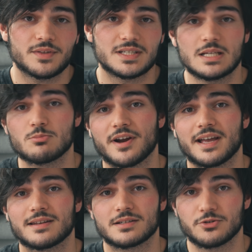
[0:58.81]
the
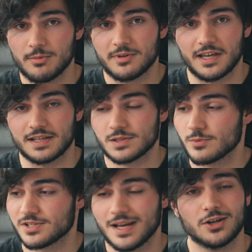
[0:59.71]
dbrand grip case,
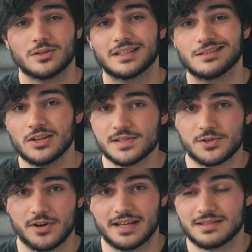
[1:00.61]
which not only looks
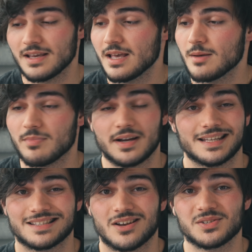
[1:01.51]
great, but
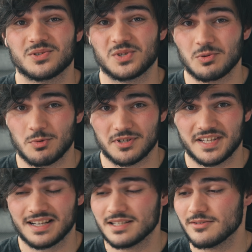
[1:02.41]
it's also super
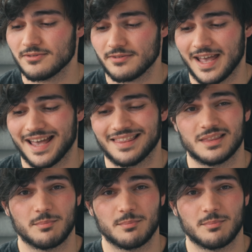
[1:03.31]
protective, and the